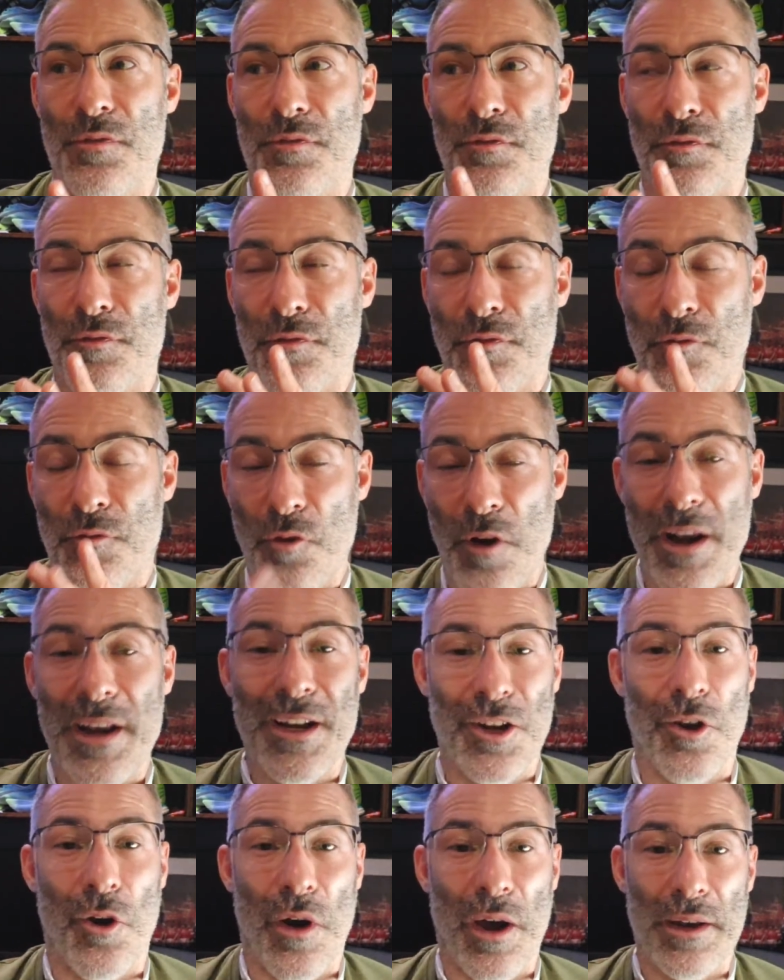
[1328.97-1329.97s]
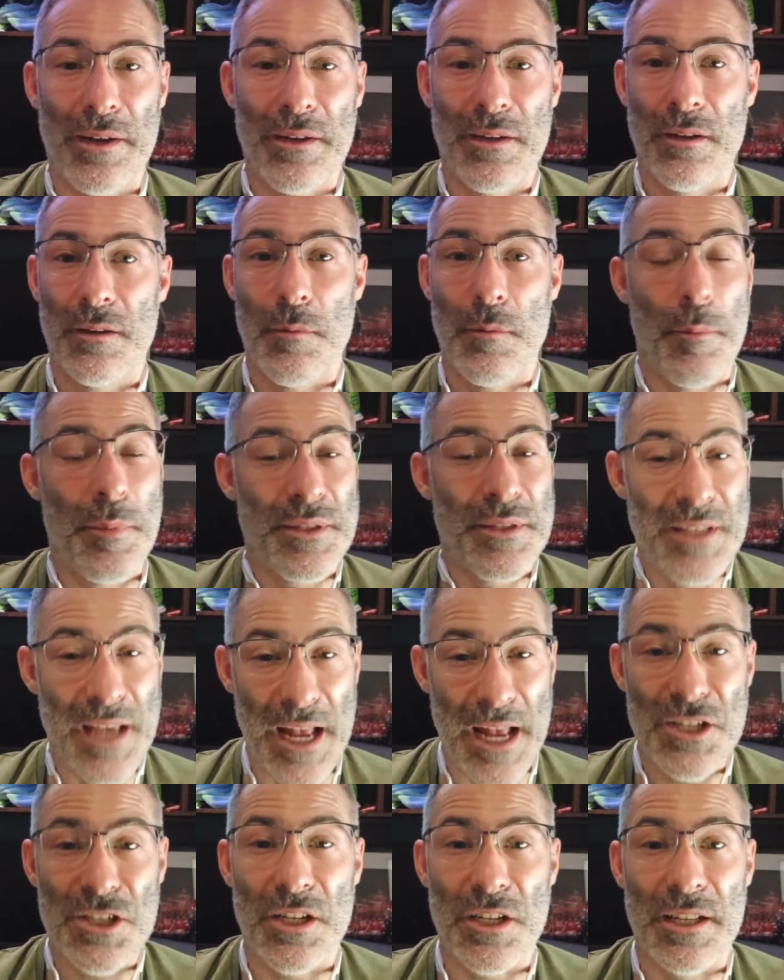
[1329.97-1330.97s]
Freightliner,
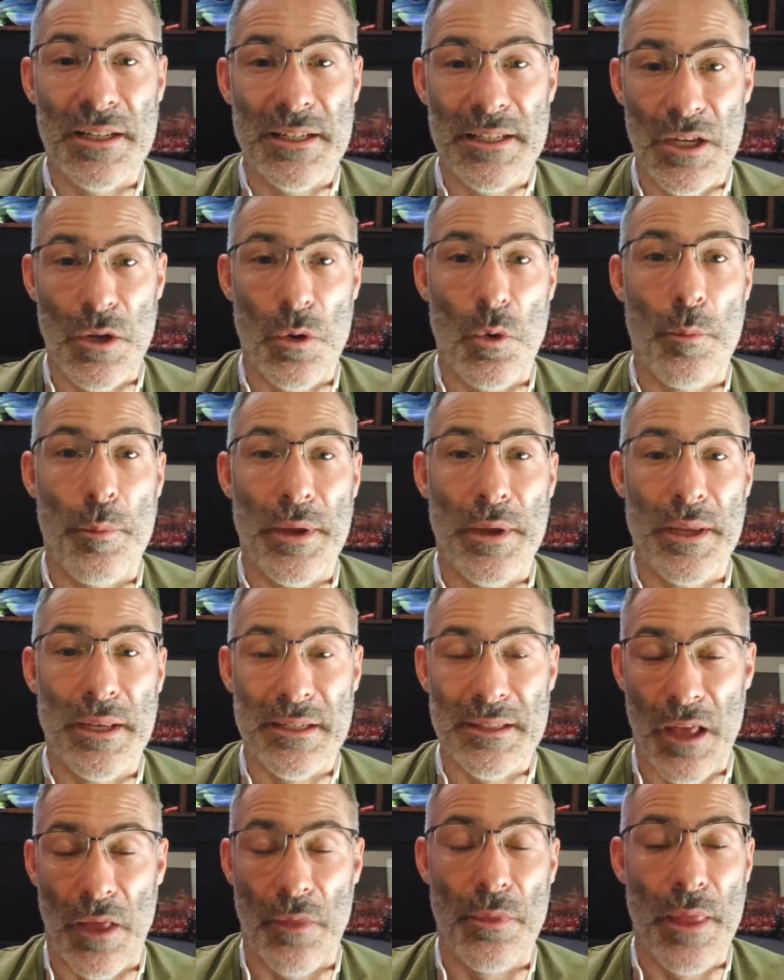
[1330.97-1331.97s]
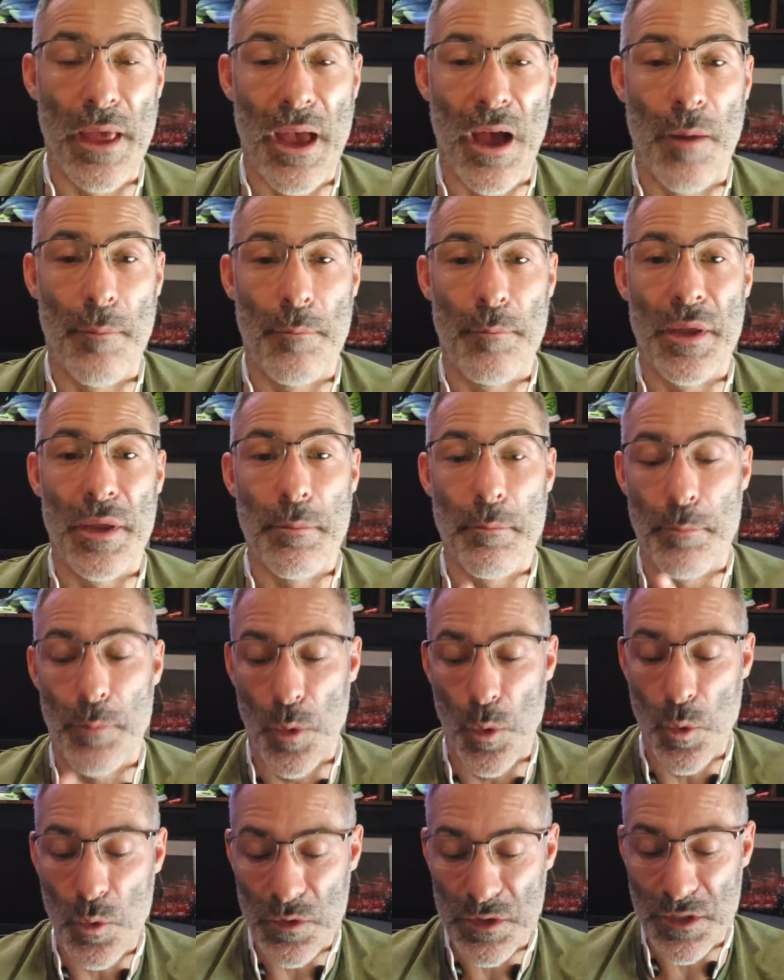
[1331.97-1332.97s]
potentially a deal being done there and being
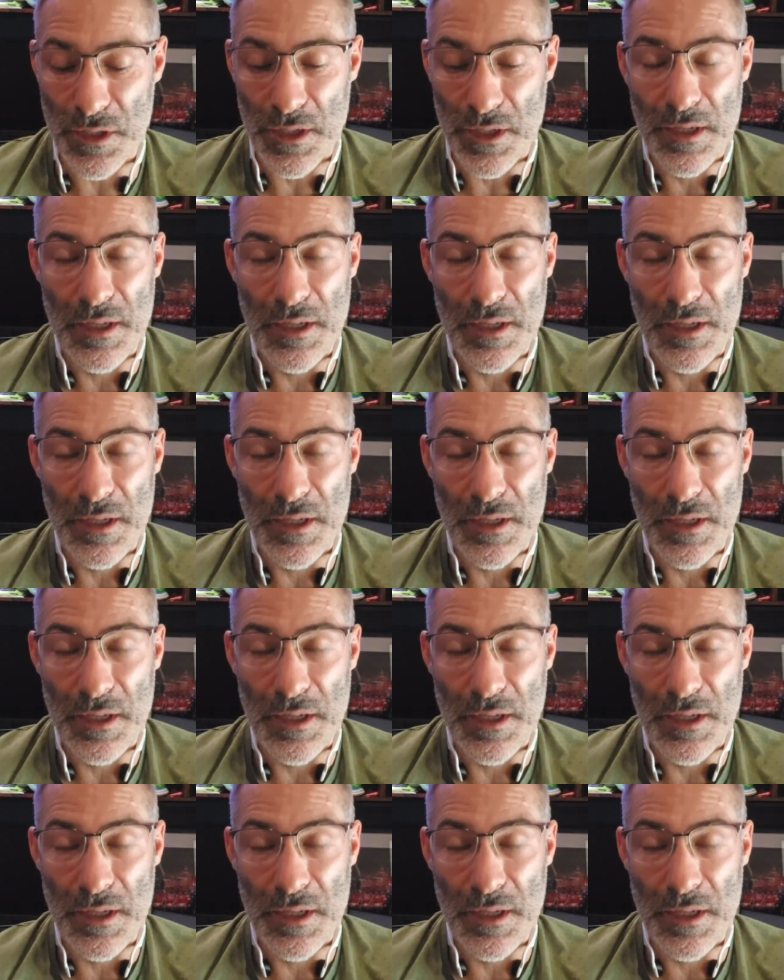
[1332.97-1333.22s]
bought,